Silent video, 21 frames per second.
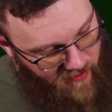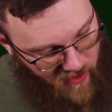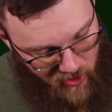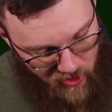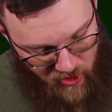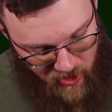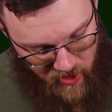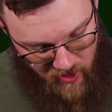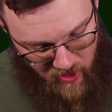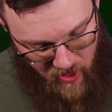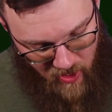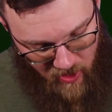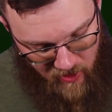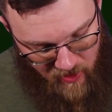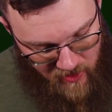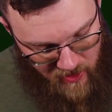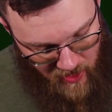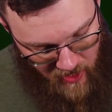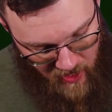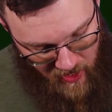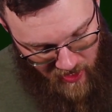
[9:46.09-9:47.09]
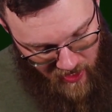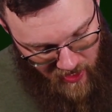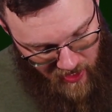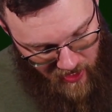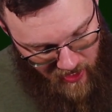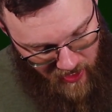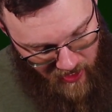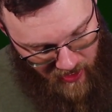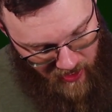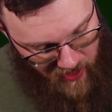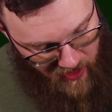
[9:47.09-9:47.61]
function goes,
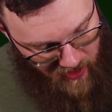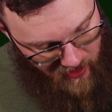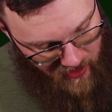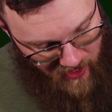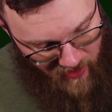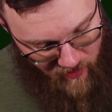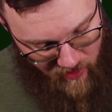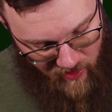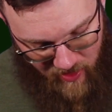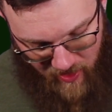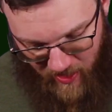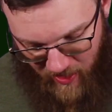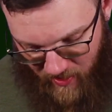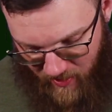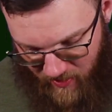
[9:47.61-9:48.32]
and everything